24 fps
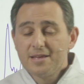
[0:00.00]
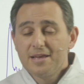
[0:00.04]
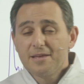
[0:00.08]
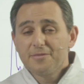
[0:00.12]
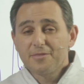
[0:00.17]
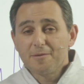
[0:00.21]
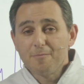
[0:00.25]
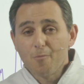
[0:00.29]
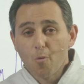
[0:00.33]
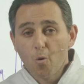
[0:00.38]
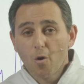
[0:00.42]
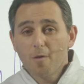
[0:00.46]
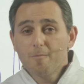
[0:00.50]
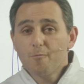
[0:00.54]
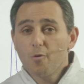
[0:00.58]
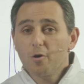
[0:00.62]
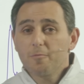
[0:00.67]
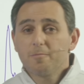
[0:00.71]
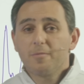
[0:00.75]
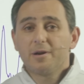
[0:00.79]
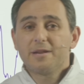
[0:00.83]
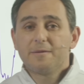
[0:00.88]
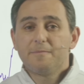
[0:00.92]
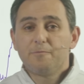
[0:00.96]
The more and
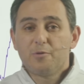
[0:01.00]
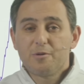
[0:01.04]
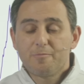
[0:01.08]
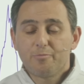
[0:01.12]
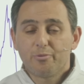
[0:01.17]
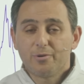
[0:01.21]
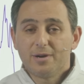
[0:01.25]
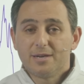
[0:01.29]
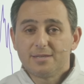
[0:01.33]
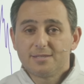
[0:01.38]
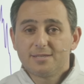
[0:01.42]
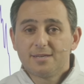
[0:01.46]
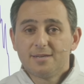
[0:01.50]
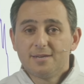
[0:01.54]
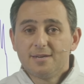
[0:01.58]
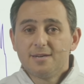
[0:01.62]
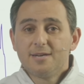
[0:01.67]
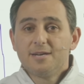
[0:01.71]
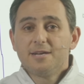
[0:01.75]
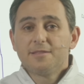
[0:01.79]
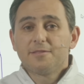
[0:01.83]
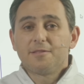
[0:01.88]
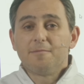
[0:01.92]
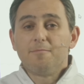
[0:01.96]
more money we print,
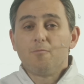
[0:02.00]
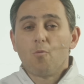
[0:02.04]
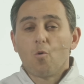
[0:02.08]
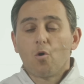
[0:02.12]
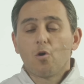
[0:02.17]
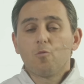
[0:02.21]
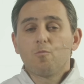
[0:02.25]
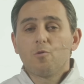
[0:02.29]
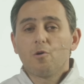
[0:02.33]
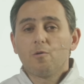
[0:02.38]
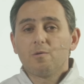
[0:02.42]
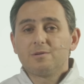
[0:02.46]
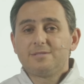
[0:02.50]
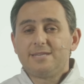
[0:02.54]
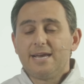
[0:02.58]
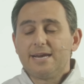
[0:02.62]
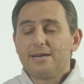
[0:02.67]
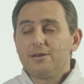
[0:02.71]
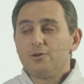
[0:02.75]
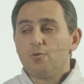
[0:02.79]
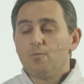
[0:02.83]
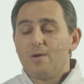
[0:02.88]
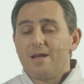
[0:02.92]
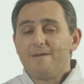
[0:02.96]
the more and more we're
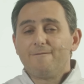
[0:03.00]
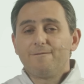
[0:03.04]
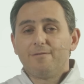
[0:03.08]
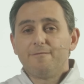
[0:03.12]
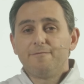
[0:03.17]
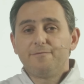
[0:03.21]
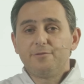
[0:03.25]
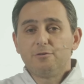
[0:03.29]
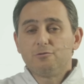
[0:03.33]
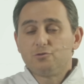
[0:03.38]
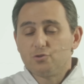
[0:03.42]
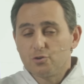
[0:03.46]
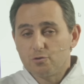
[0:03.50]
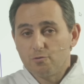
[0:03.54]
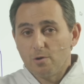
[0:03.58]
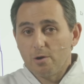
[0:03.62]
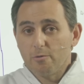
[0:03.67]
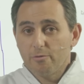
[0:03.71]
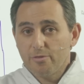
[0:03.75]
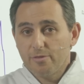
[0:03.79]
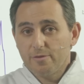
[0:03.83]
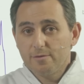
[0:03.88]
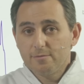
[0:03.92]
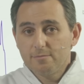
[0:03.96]
taken away from future
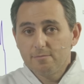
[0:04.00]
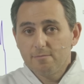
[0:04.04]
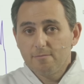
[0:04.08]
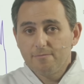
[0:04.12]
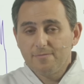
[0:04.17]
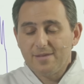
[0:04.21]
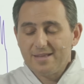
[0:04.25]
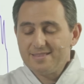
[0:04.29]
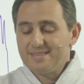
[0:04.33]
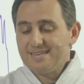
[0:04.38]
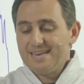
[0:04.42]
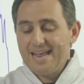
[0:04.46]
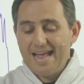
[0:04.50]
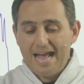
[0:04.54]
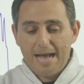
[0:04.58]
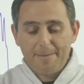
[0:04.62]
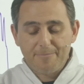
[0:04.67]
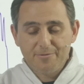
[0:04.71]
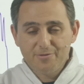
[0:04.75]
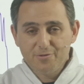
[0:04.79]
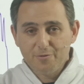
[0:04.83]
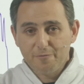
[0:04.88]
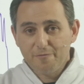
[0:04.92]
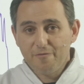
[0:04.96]
growth. That's an
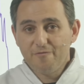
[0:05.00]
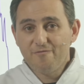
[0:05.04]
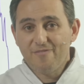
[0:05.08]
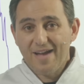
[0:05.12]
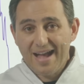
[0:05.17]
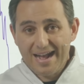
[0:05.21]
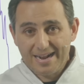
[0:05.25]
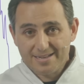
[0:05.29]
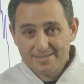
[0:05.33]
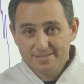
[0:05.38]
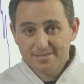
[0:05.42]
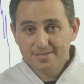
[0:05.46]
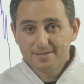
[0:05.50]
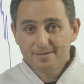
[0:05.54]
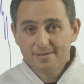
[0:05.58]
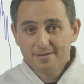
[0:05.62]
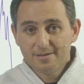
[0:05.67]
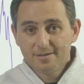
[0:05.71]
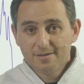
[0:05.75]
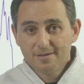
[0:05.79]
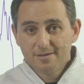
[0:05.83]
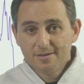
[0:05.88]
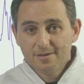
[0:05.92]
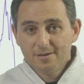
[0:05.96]
absolute fact.
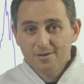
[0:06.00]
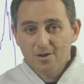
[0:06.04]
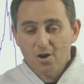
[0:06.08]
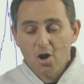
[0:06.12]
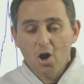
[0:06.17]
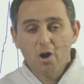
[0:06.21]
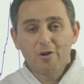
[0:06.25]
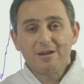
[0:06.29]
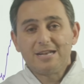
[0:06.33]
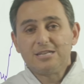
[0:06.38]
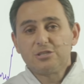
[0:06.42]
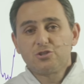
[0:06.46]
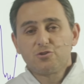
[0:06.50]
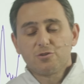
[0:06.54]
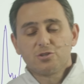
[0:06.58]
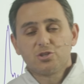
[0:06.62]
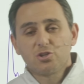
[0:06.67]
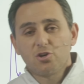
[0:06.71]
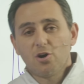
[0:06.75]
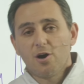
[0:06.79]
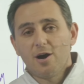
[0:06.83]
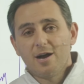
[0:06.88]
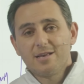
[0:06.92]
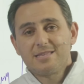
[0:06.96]
Our
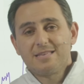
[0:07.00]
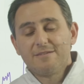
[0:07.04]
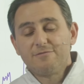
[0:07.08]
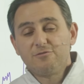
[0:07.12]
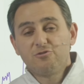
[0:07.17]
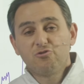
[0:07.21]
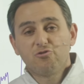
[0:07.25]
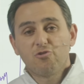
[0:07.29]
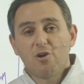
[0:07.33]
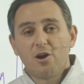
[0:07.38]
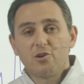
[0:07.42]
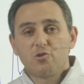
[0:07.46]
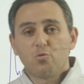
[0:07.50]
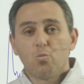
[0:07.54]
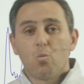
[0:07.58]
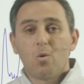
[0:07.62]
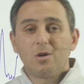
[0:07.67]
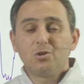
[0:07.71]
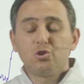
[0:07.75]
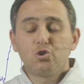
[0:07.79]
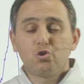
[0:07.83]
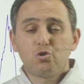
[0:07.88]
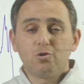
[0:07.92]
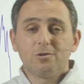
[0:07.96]
interest costs have crossed
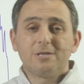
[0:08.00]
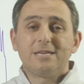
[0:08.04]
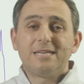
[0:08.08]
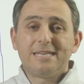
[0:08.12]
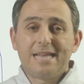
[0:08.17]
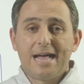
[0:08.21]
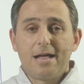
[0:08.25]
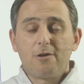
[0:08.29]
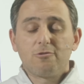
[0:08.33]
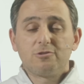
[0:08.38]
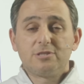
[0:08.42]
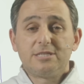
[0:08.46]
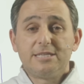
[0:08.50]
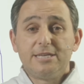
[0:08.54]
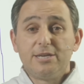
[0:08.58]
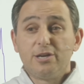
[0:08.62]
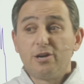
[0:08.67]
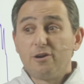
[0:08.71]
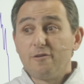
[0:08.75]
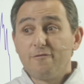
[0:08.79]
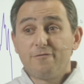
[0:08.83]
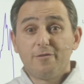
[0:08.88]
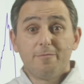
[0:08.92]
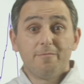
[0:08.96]
one trillion dollars a
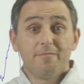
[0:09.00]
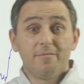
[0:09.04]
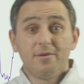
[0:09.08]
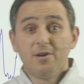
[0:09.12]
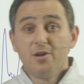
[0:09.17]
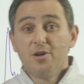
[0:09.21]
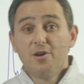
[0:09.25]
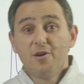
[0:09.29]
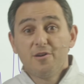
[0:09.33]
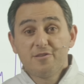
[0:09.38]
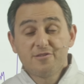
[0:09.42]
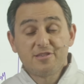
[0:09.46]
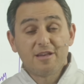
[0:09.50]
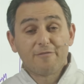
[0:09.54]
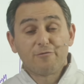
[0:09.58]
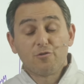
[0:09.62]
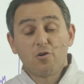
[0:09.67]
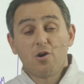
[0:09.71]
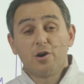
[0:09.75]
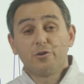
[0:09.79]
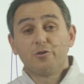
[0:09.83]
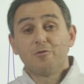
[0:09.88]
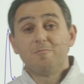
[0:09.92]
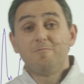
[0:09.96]
year from
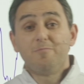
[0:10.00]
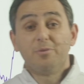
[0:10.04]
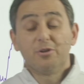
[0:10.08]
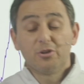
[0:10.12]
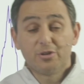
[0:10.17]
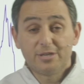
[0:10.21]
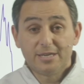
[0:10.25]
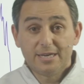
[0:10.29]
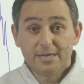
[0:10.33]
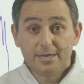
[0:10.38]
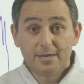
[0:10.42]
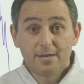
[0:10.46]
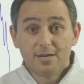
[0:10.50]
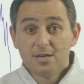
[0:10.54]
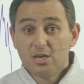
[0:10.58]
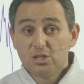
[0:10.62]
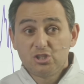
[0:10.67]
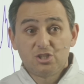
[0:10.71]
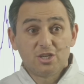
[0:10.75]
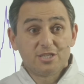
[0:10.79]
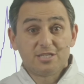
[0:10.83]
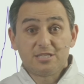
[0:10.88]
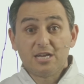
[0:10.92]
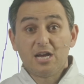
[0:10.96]
several hundred billion
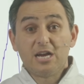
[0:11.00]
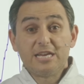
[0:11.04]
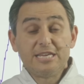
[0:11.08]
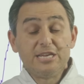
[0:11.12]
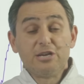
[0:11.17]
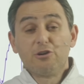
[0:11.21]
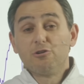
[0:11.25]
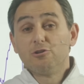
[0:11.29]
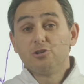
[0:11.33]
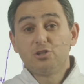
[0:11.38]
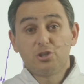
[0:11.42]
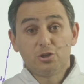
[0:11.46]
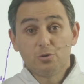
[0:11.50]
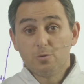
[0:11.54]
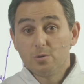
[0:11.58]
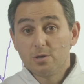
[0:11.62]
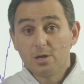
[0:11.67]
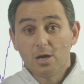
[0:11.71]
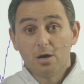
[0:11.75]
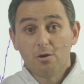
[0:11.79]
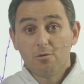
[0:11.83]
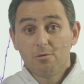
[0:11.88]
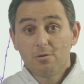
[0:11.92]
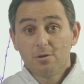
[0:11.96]
just a year or two
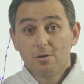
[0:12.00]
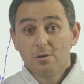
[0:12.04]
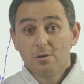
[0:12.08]
ago.